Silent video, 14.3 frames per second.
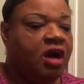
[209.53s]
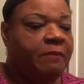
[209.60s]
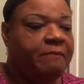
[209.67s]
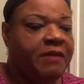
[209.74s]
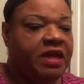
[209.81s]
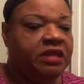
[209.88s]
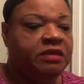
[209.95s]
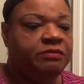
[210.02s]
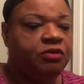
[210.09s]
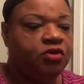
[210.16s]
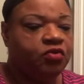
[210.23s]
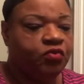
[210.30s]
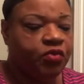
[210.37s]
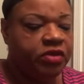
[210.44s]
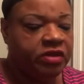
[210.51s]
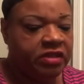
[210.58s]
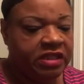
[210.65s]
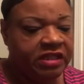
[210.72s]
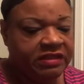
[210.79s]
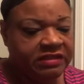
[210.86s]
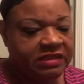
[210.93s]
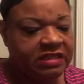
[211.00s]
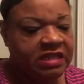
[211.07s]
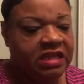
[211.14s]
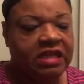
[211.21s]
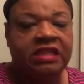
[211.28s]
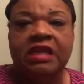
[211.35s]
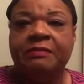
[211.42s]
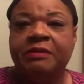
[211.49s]
making them look
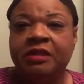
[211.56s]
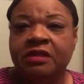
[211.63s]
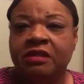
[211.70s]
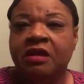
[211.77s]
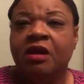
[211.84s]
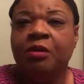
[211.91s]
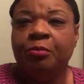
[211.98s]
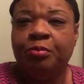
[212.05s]
realistic, and they've been